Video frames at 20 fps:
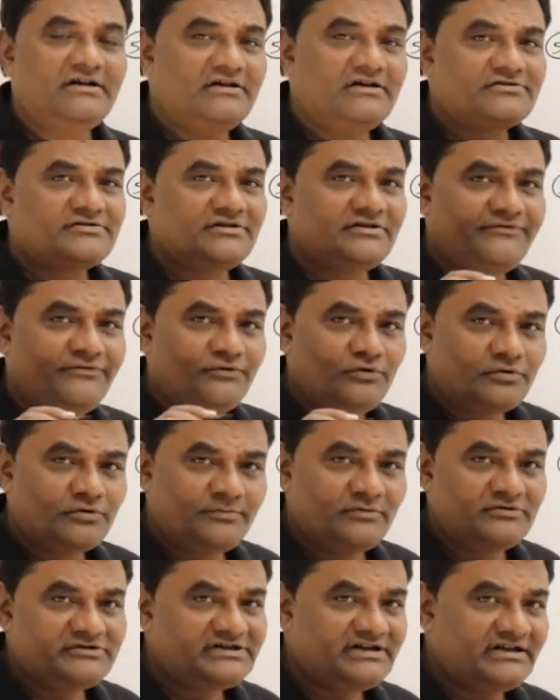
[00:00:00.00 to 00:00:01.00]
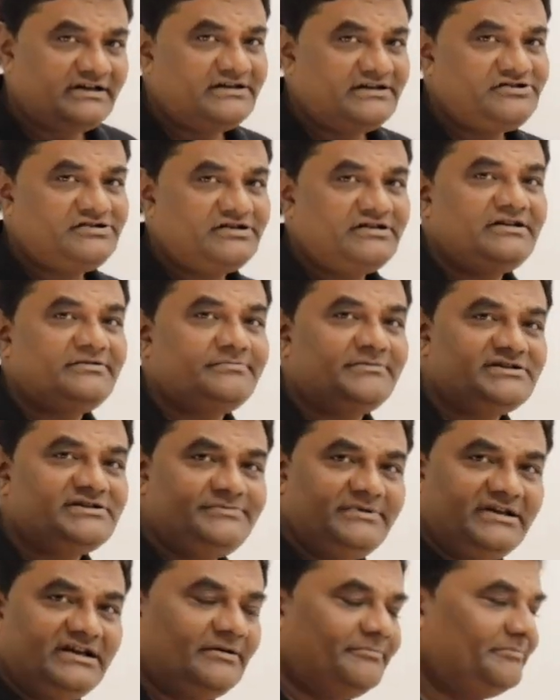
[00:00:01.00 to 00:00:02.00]
So the foremost condition, it must
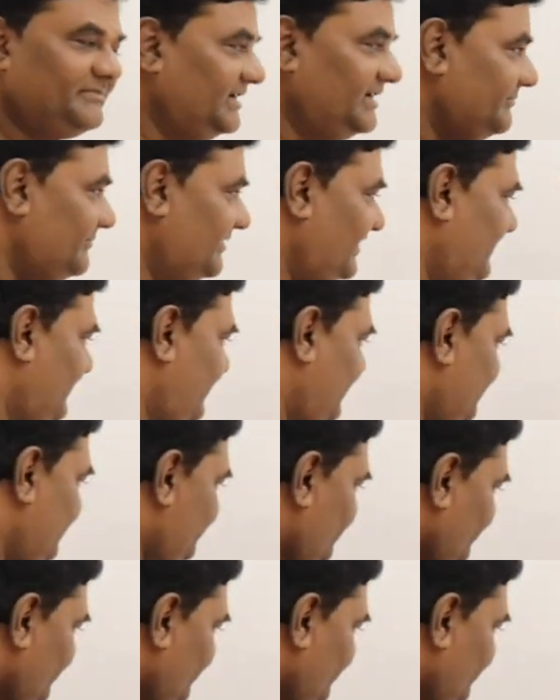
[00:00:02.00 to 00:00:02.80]
be complete binary tree.